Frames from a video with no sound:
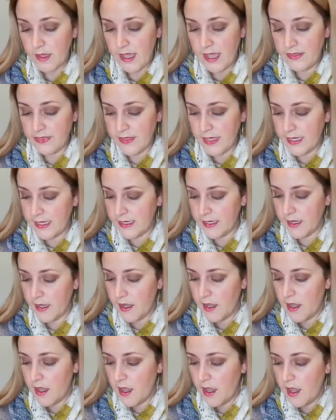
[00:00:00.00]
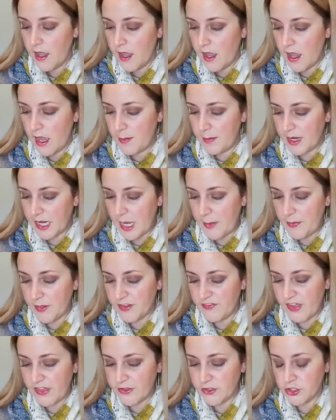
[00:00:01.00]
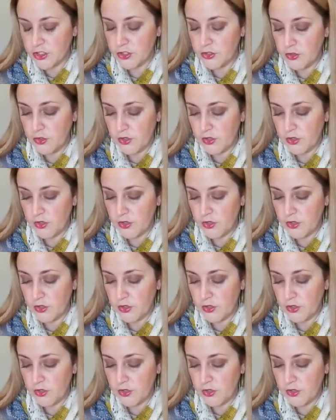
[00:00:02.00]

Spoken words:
And then a couple of other true